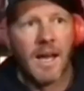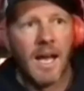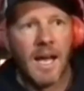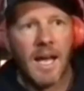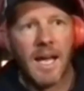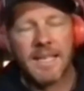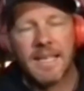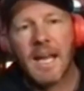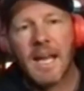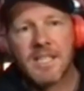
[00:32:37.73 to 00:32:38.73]

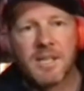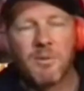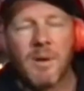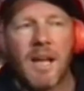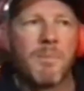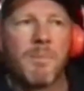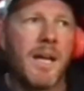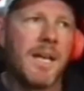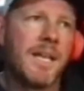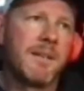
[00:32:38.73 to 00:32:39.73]
Yeah, I still have
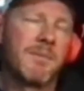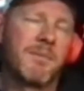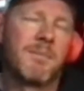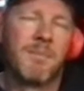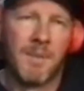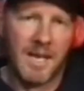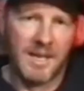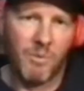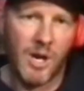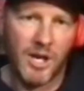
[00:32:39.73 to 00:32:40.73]
my
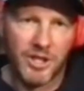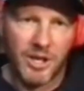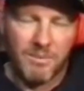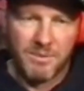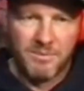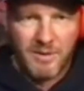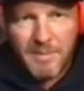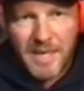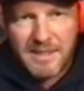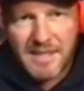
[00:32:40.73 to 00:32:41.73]
workshop where I
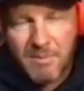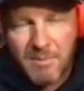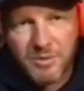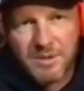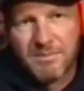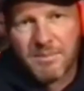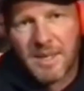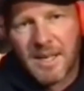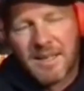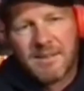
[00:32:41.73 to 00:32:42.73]
make tables,
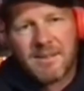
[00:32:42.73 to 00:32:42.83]
but I